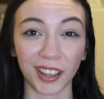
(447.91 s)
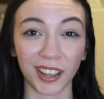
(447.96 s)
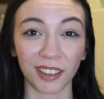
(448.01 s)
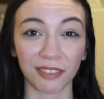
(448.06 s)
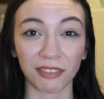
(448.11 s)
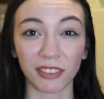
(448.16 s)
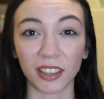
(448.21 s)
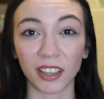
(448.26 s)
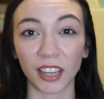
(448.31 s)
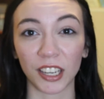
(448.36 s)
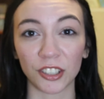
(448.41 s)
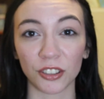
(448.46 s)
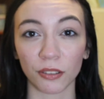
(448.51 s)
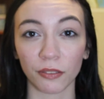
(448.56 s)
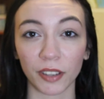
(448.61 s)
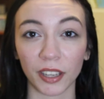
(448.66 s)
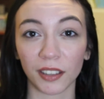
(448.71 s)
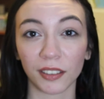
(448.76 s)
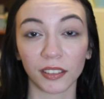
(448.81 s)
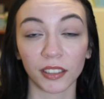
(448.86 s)
if the Angel
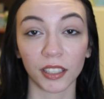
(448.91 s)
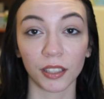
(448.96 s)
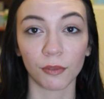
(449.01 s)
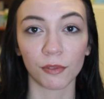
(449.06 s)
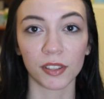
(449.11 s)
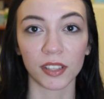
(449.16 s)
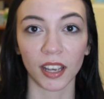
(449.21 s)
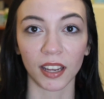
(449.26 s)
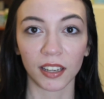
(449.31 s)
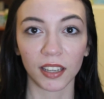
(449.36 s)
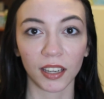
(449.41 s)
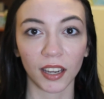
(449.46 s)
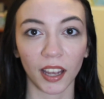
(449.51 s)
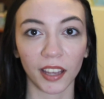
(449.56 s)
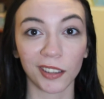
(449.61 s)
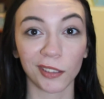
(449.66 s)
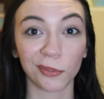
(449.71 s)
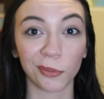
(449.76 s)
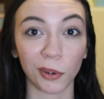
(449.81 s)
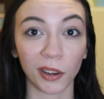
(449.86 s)
Veil leaves any
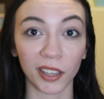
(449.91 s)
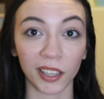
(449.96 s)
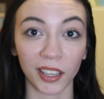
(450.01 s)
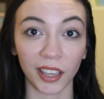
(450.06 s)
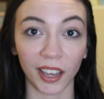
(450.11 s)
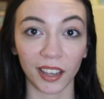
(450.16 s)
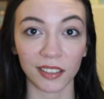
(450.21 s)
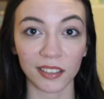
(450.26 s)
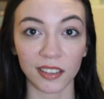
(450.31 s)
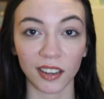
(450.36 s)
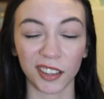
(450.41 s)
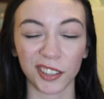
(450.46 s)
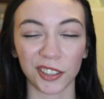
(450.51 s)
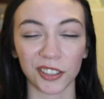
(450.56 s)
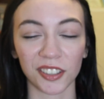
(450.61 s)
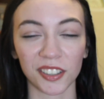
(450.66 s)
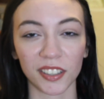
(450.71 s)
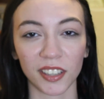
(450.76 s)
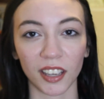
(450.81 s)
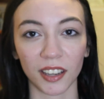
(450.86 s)
kind of white cast on your
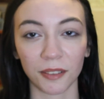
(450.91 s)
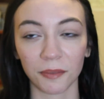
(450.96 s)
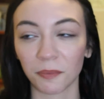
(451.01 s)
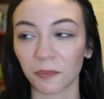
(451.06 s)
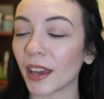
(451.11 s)
skin.